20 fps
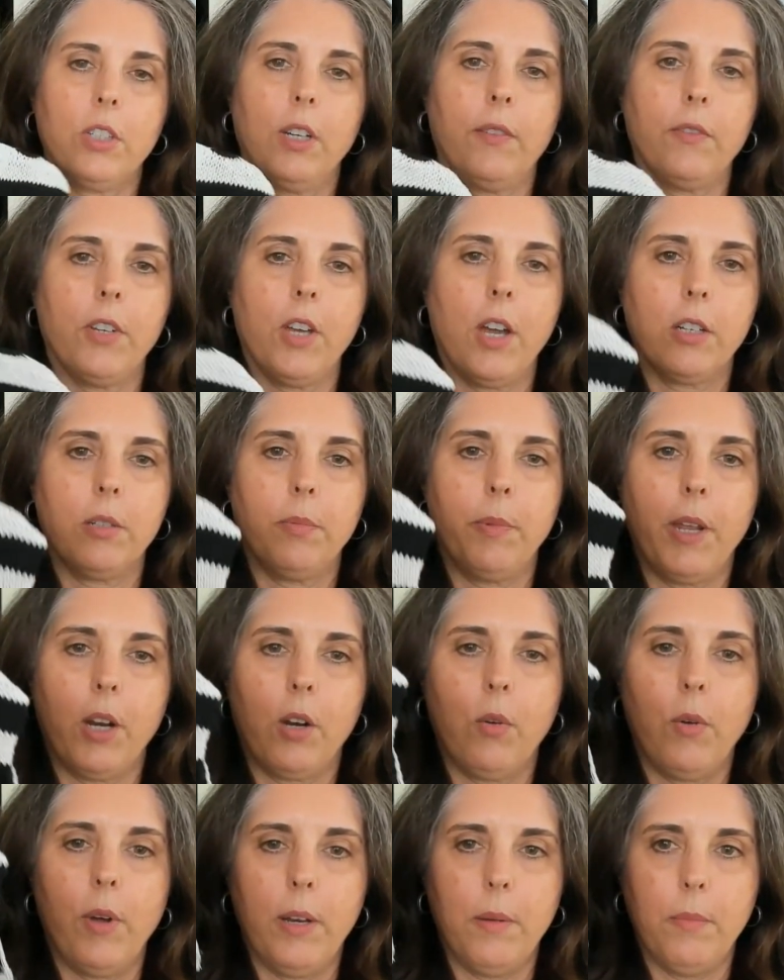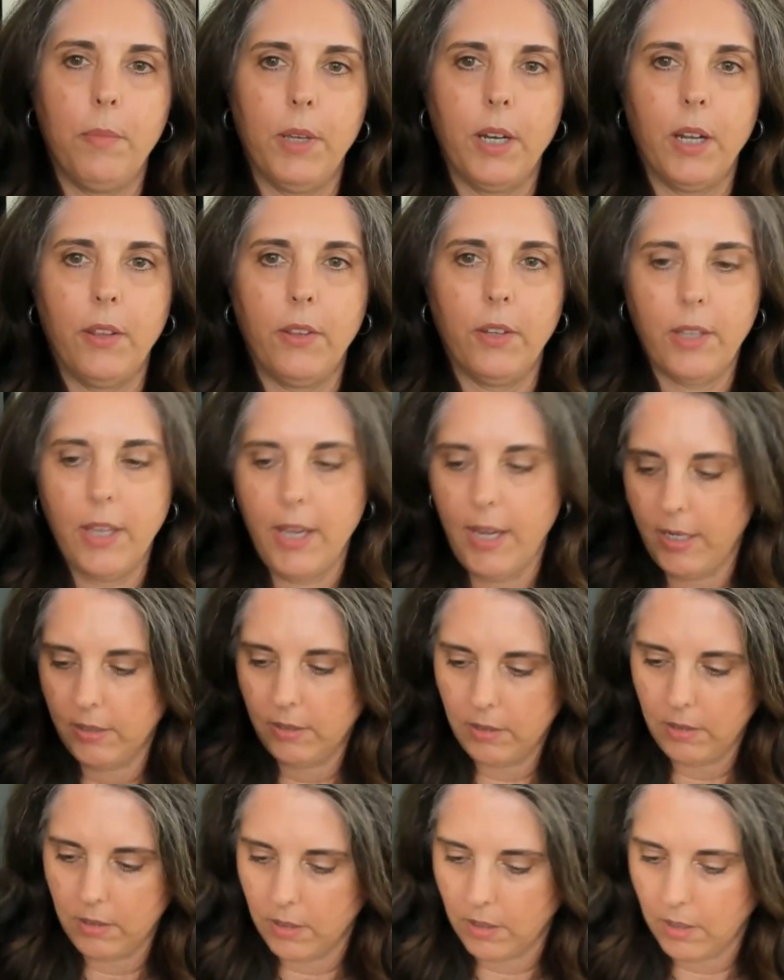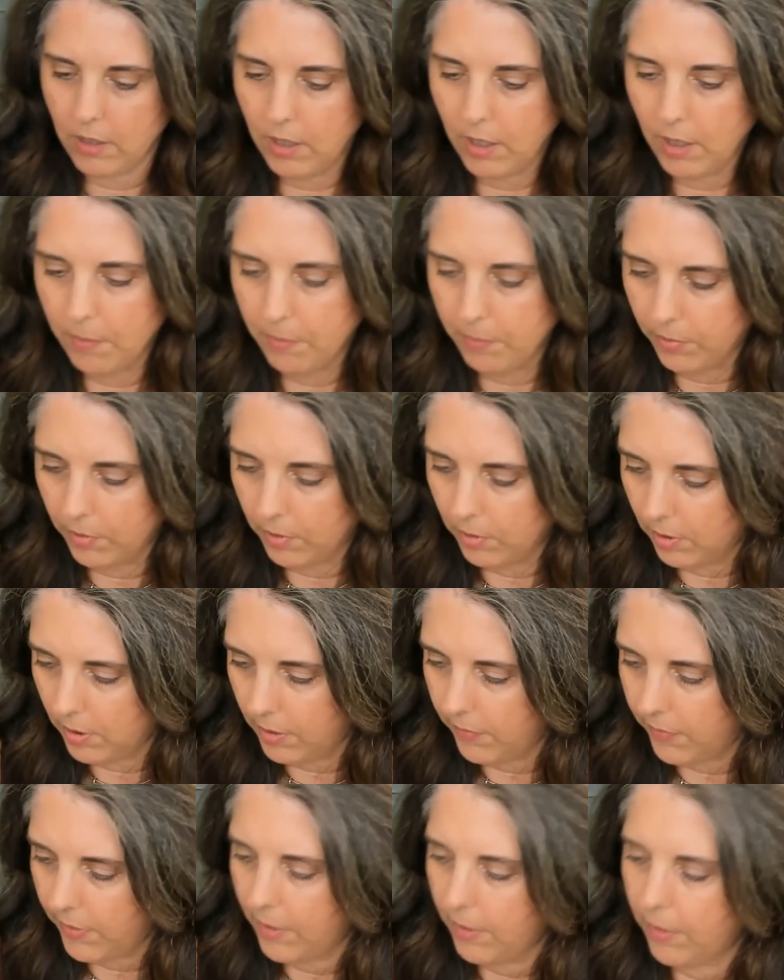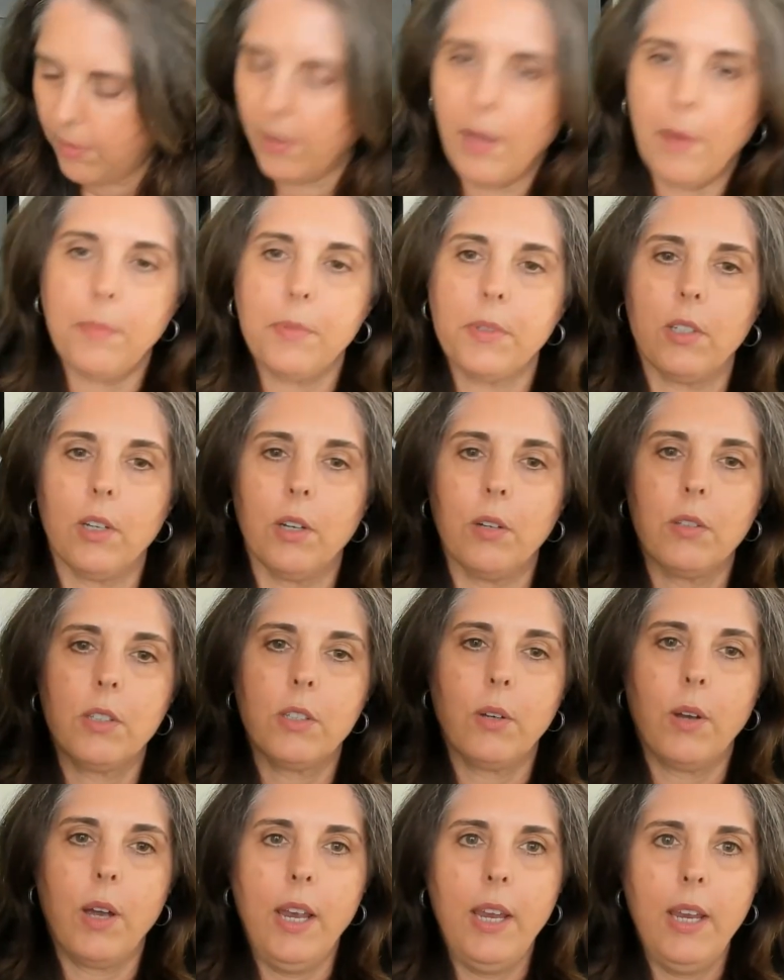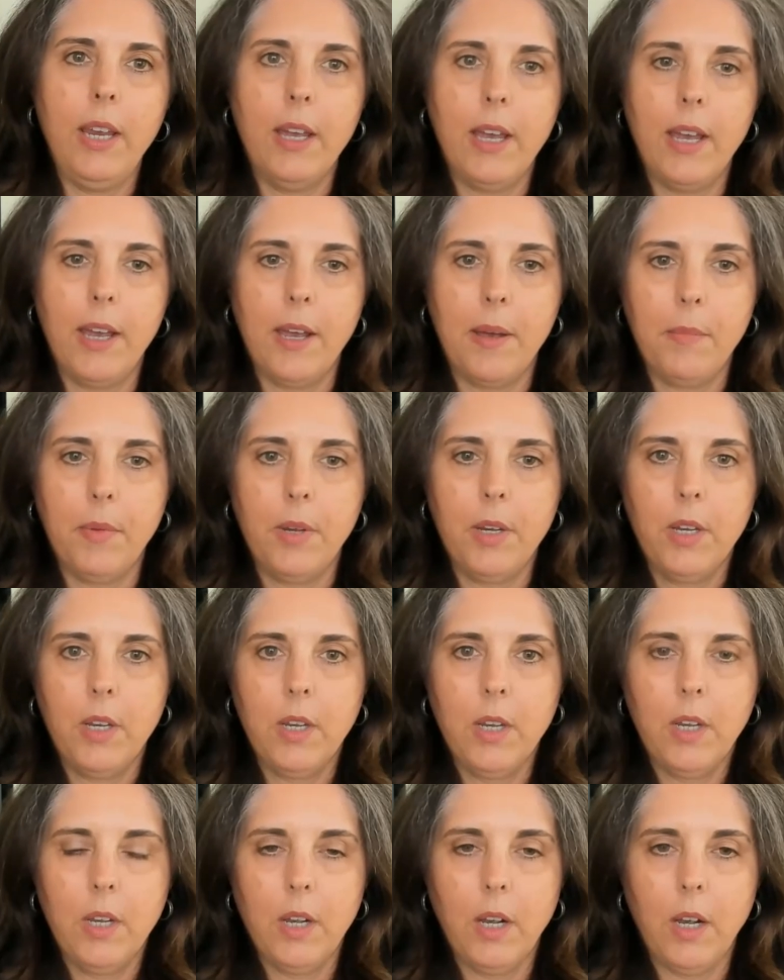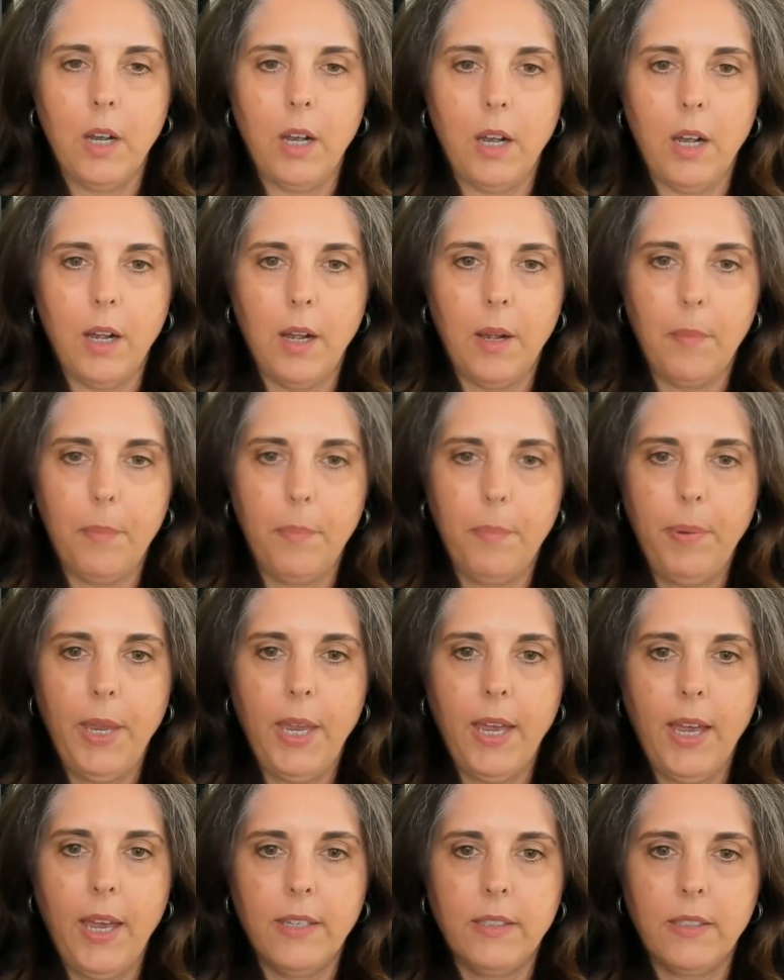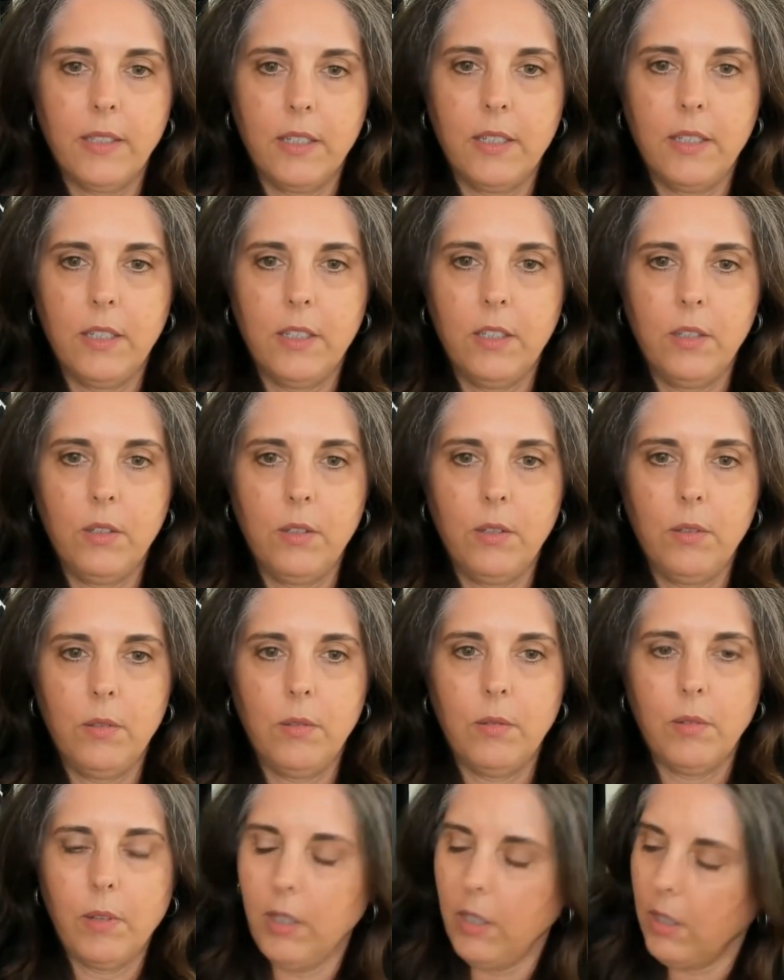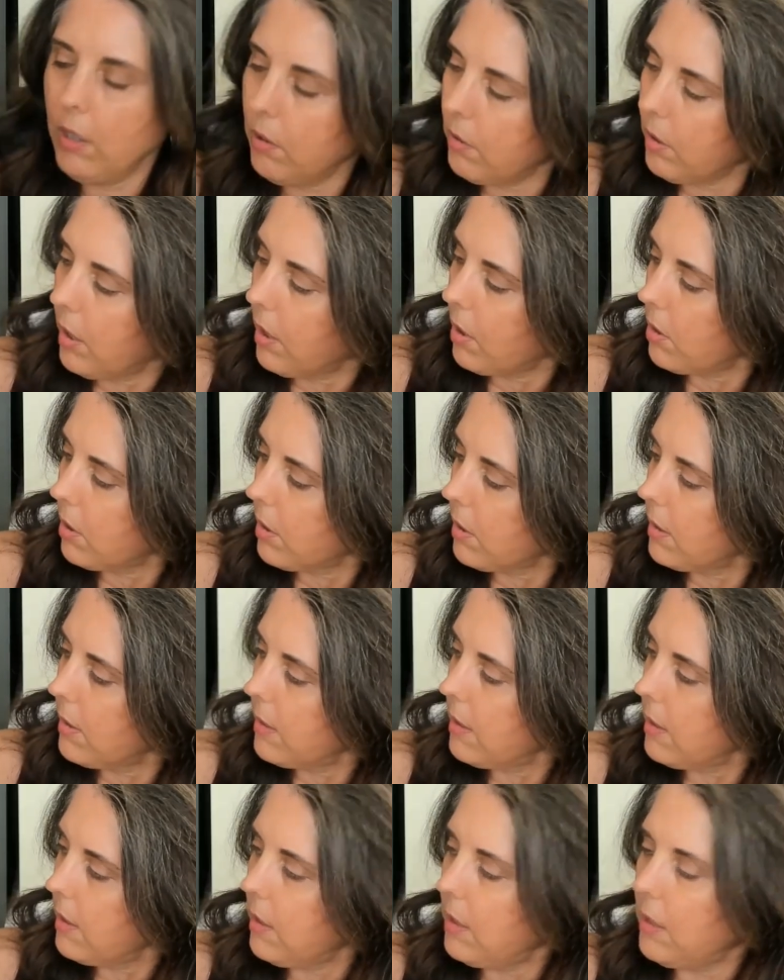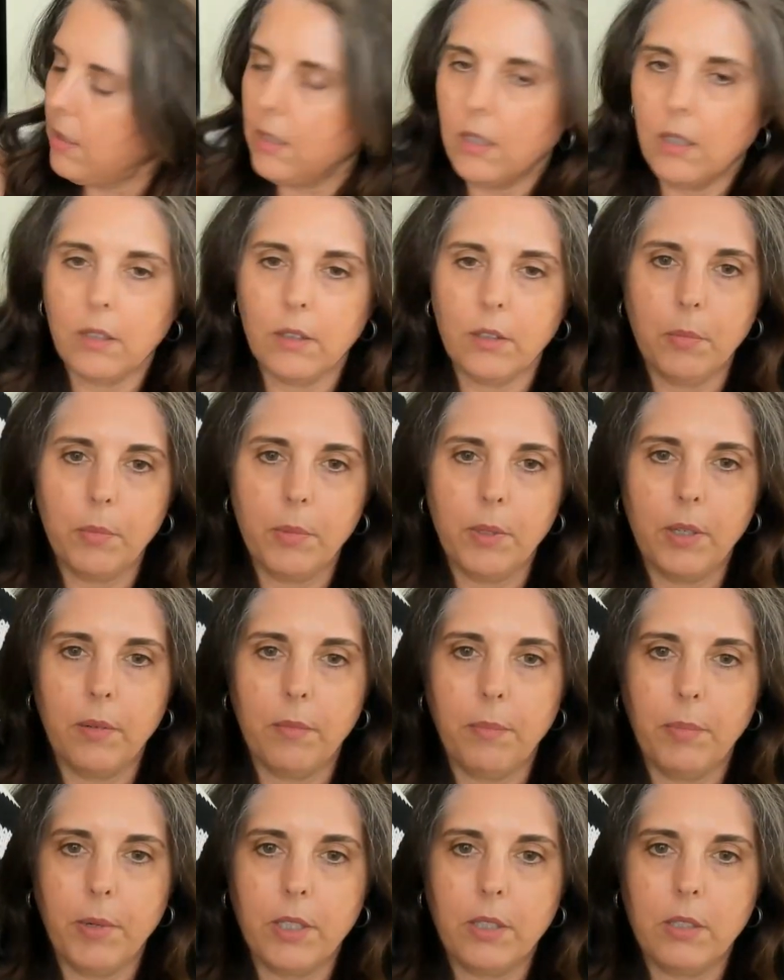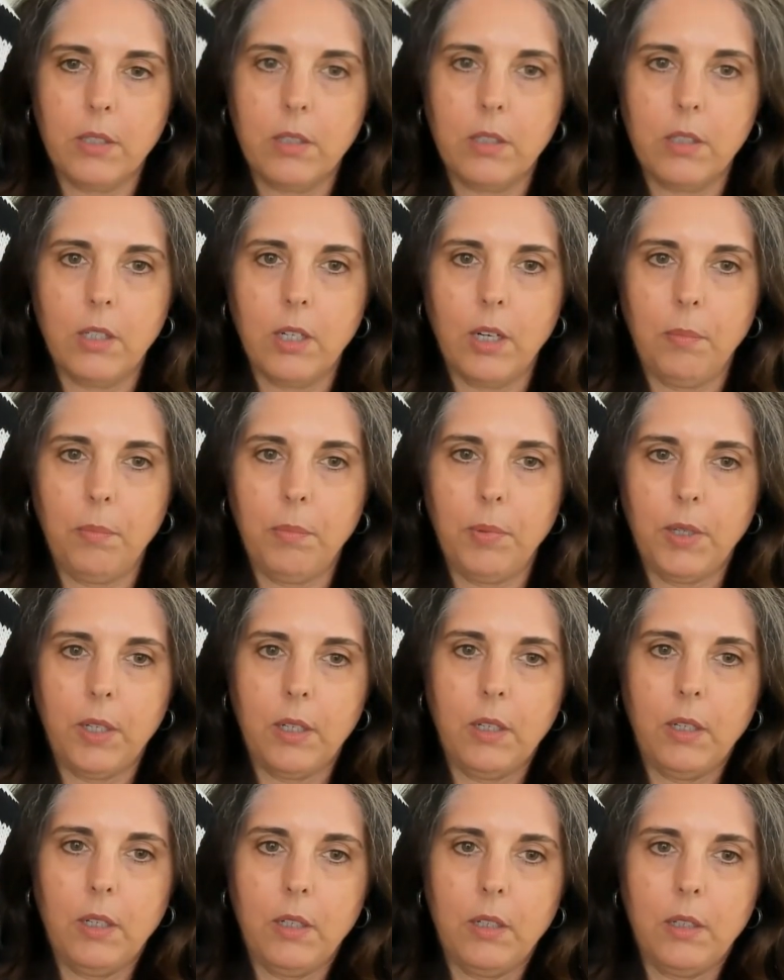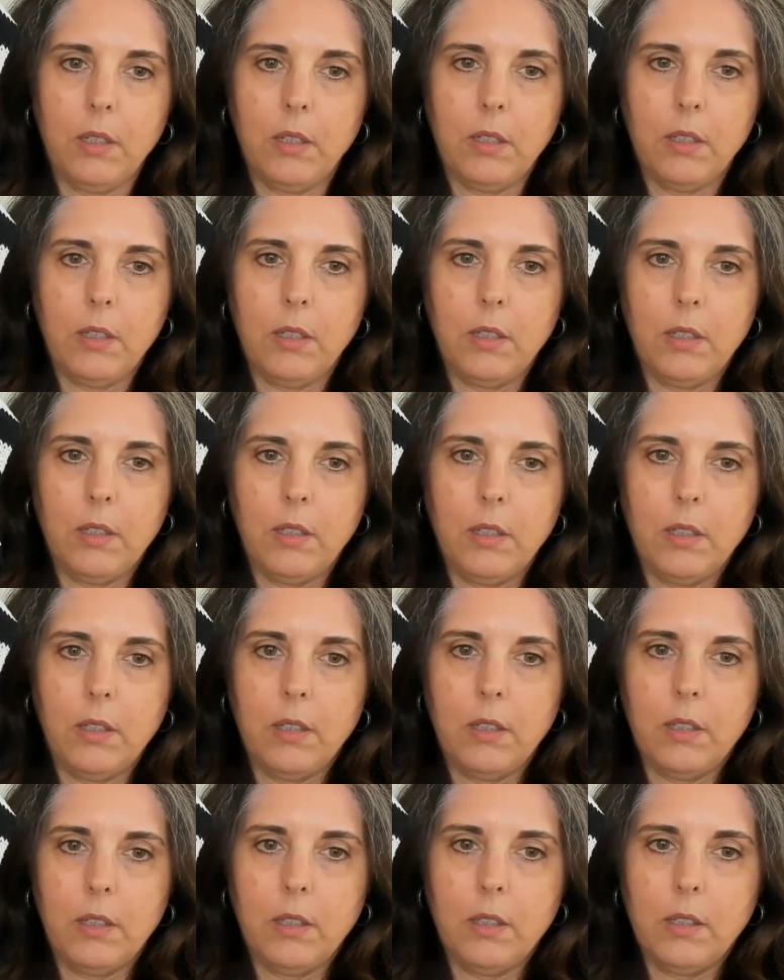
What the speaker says: I've talked about it quite a bit on the last couple of episodes. So I am past, I did do, I think you can actually see a little bit of bust shaping here